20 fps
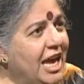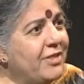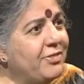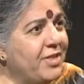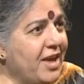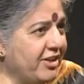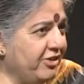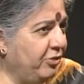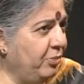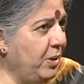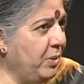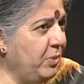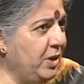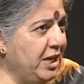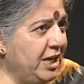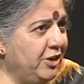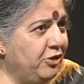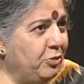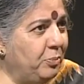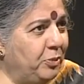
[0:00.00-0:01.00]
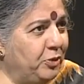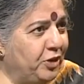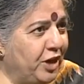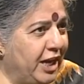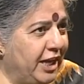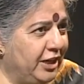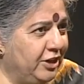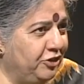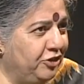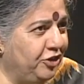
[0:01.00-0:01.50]
and that's where we need to put
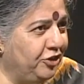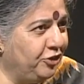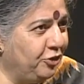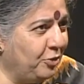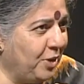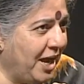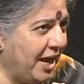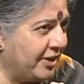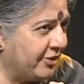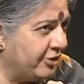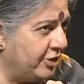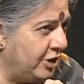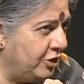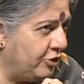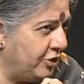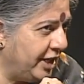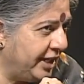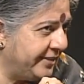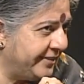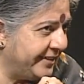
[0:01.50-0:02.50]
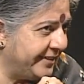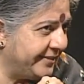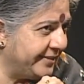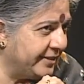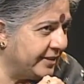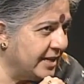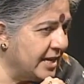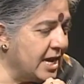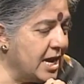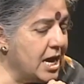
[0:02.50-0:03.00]
our energies to accelerate
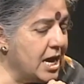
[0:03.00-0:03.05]
it.